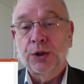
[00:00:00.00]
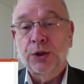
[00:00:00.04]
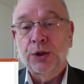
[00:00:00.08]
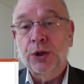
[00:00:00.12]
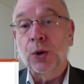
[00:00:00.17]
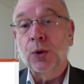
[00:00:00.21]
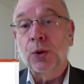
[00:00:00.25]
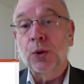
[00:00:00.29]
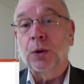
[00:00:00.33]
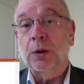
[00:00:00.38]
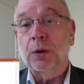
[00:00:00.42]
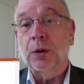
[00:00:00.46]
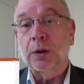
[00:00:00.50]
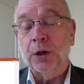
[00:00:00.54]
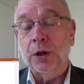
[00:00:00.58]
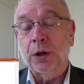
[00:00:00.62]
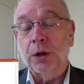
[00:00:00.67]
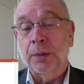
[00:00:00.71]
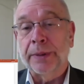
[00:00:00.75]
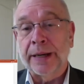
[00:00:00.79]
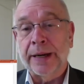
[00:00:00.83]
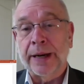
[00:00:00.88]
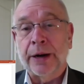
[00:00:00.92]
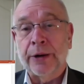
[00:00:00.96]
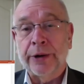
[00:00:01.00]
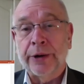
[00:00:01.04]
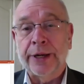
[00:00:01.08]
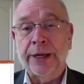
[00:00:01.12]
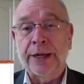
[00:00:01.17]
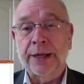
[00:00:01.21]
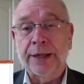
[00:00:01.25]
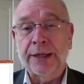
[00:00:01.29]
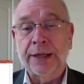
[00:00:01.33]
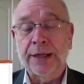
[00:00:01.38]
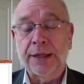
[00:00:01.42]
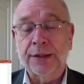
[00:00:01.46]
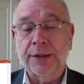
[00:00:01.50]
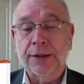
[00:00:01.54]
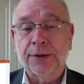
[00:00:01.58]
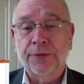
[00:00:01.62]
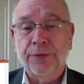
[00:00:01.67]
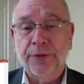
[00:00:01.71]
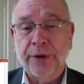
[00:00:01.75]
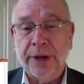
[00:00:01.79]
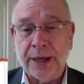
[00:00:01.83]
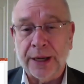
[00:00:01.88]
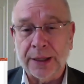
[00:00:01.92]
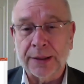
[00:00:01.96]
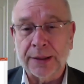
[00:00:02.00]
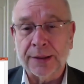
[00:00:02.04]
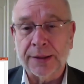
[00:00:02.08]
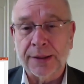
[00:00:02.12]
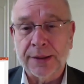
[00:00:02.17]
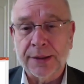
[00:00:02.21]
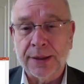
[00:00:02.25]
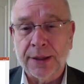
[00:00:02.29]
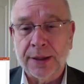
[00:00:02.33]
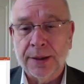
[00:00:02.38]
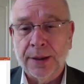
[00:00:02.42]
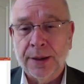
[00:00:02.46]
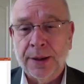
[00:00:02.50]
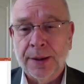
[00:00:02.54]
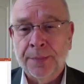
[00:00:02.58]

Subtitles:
total urban area is fixed,